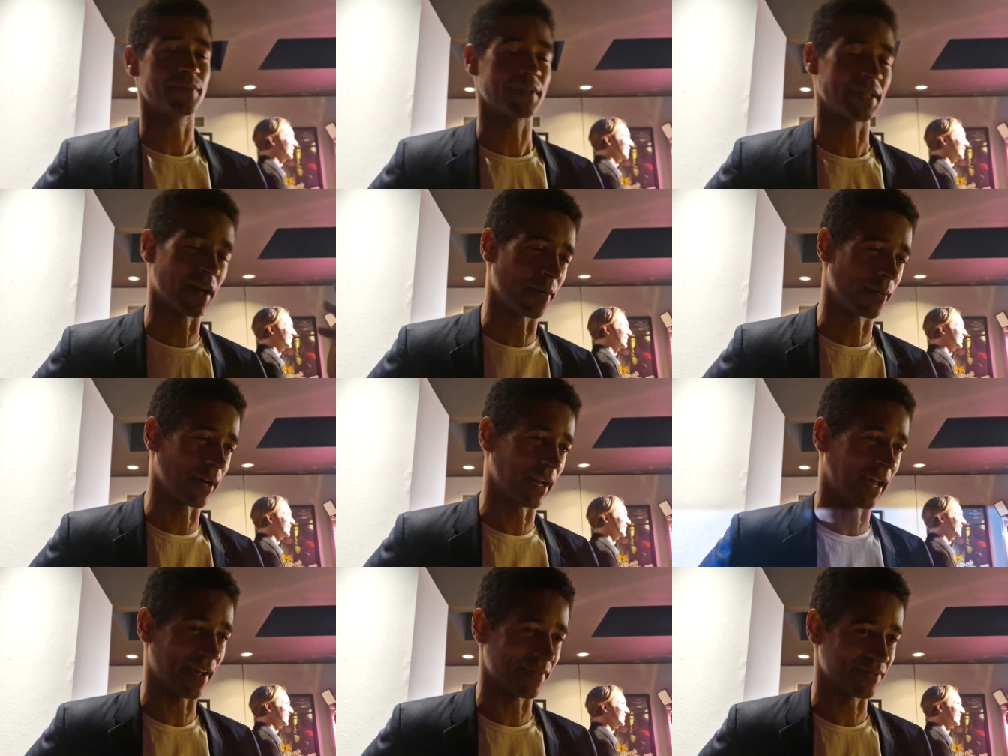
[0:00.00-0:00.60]
We don't
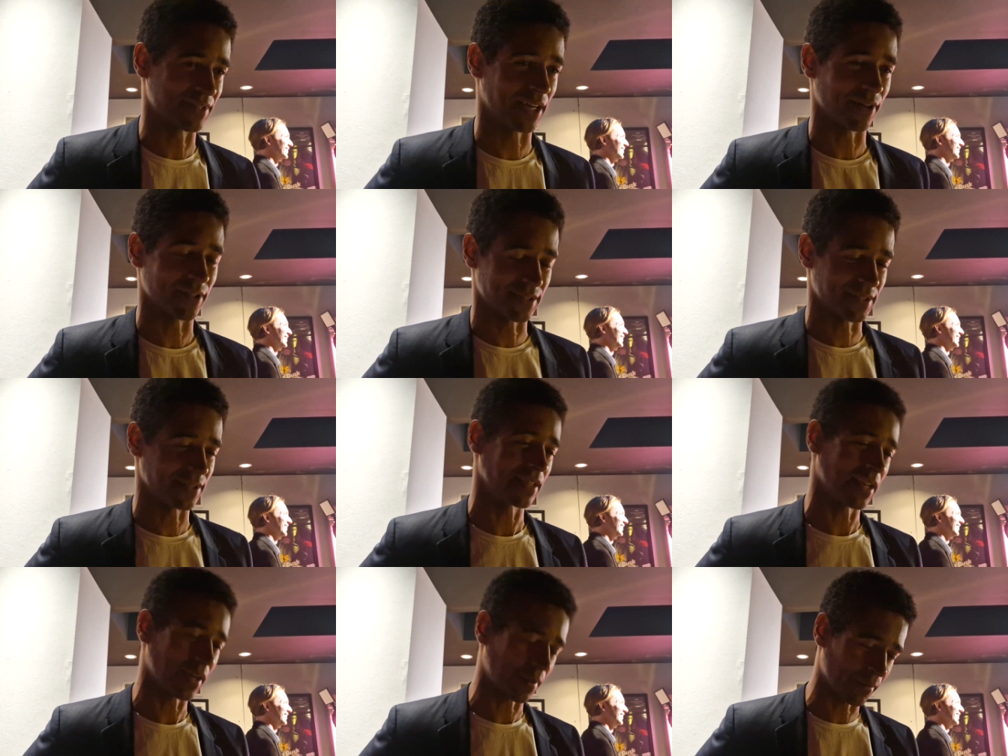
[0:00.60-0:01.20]
really have
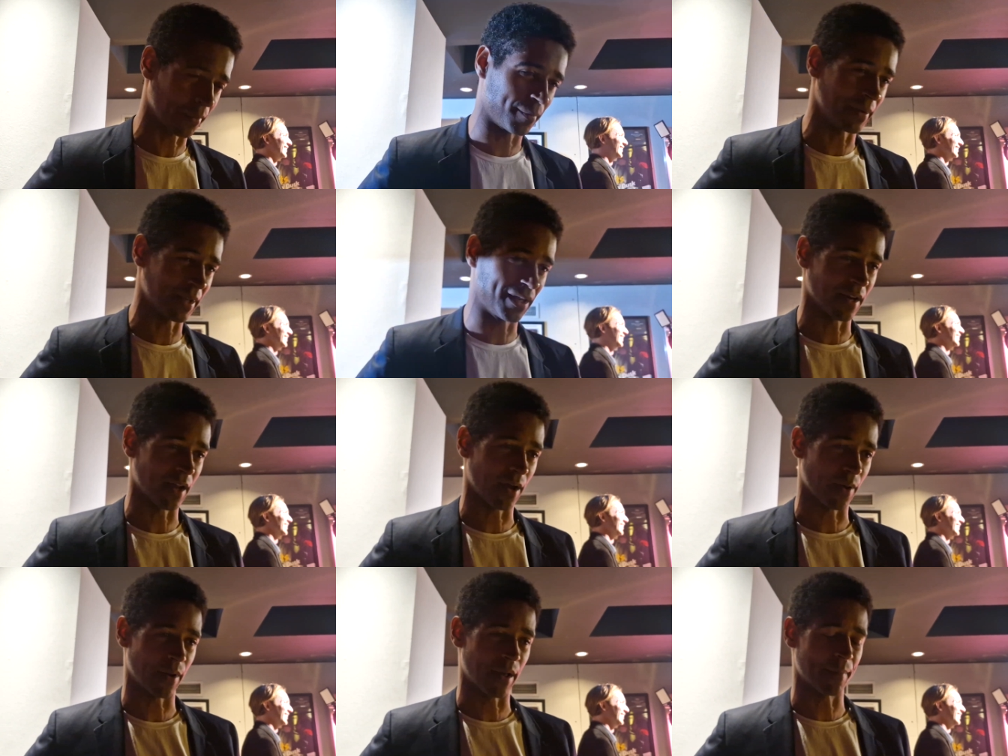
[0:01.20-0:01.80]
terraces anymore, but you
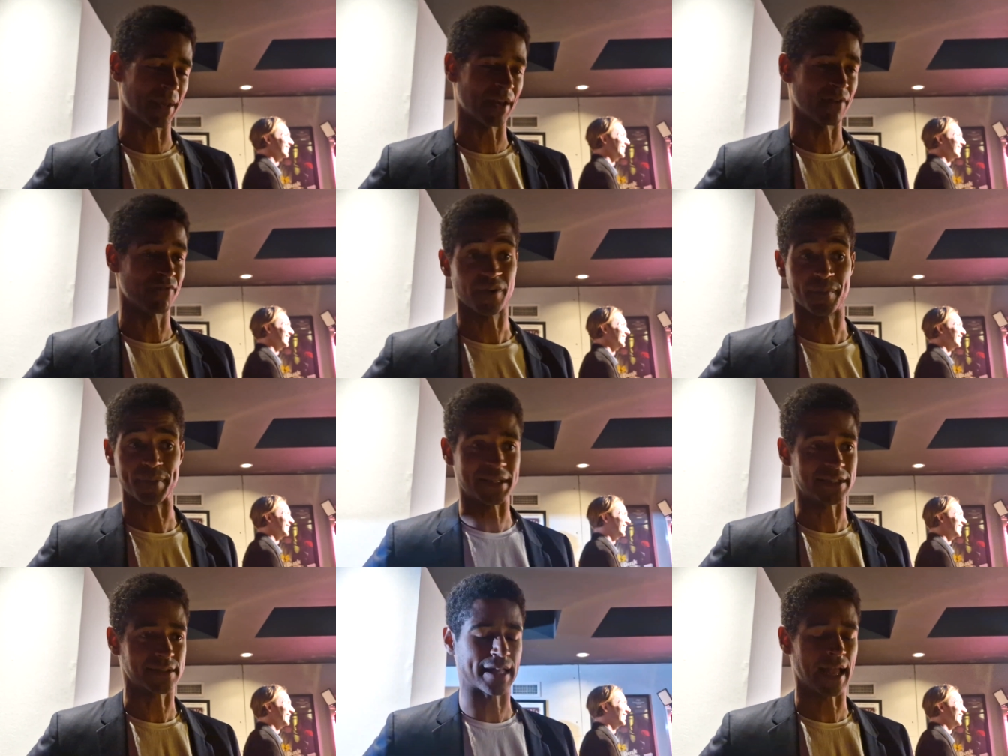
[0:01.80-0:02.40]
know, I mean,
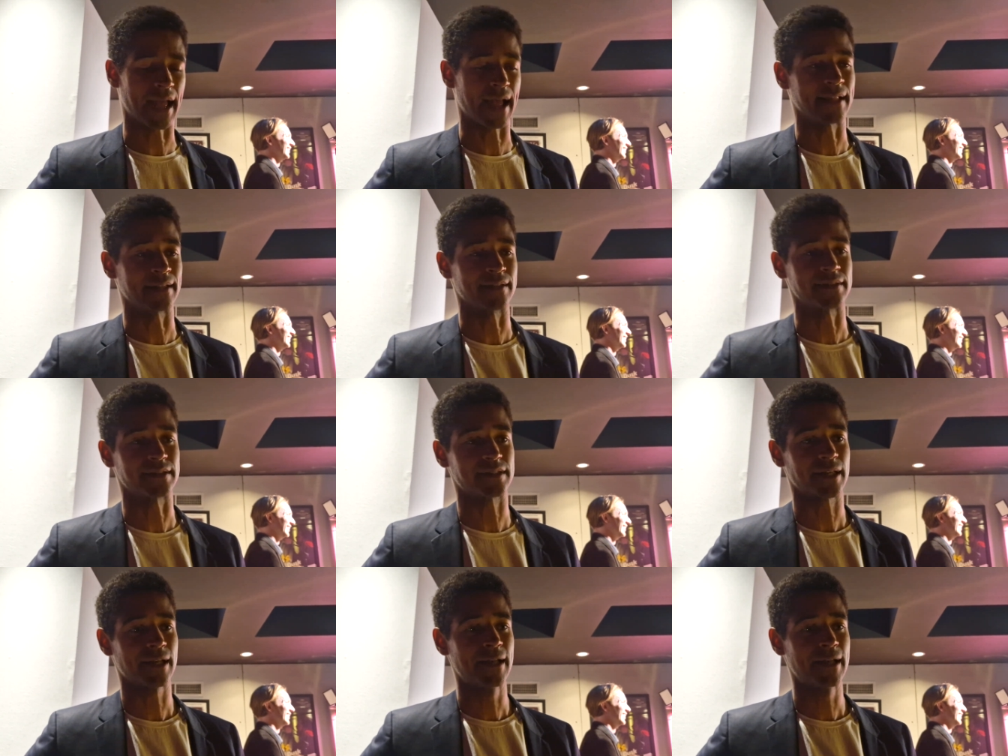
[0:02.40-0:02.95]
from the stands.